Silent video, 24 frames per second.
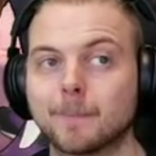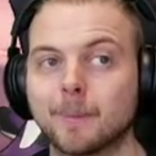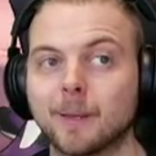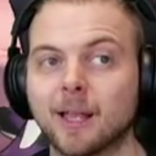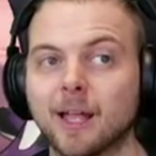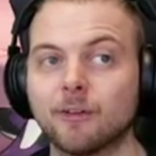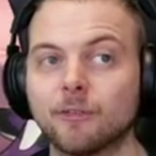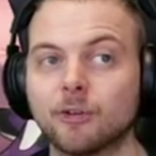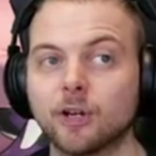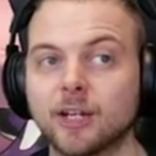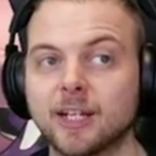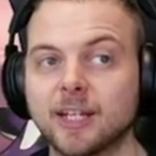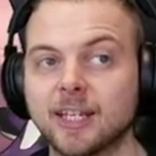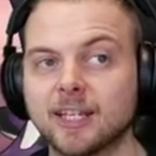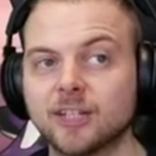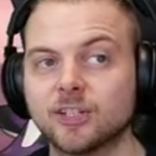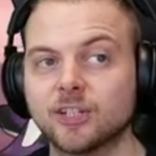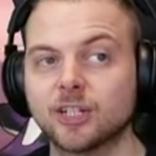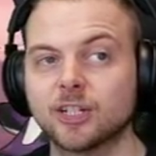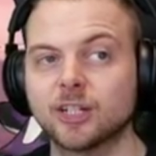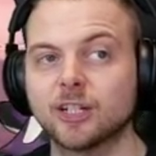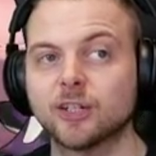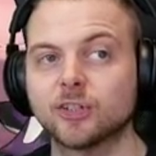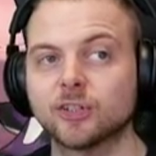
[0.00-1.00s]
I've got
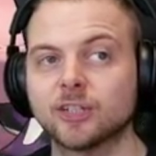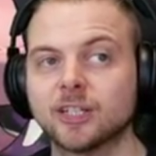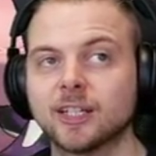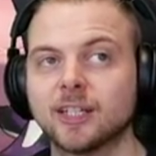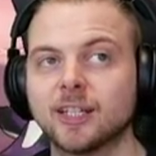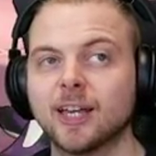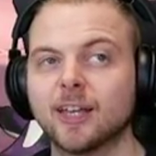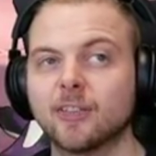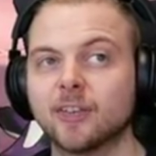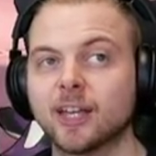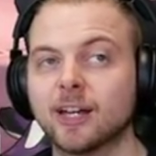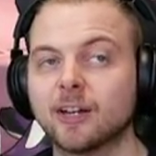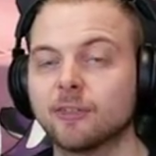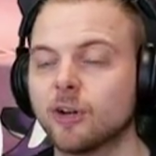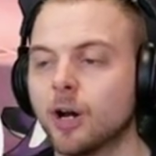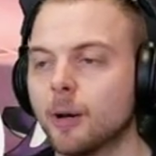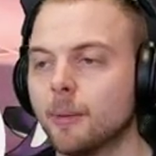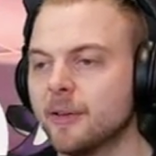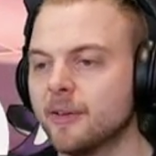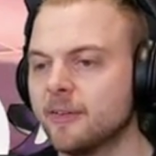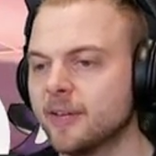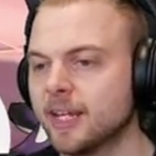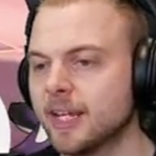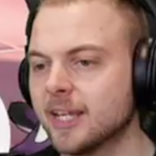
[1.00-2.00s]
ADHD and OCD. I think I've got a
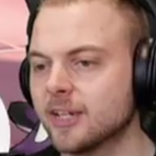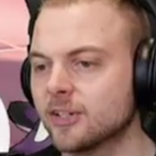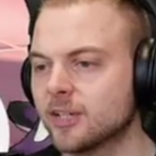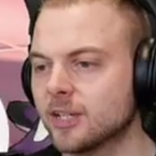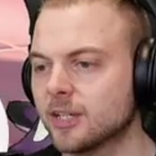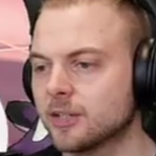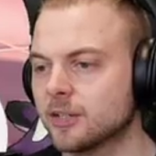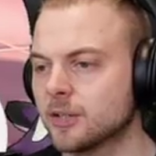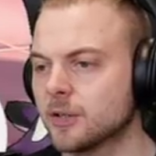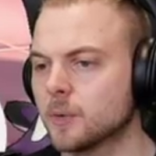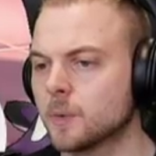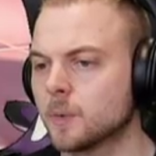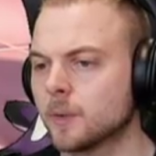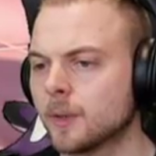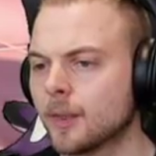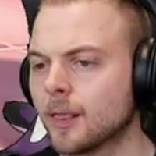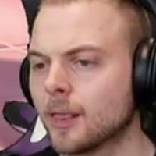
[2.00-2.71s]
bit of ADHD too.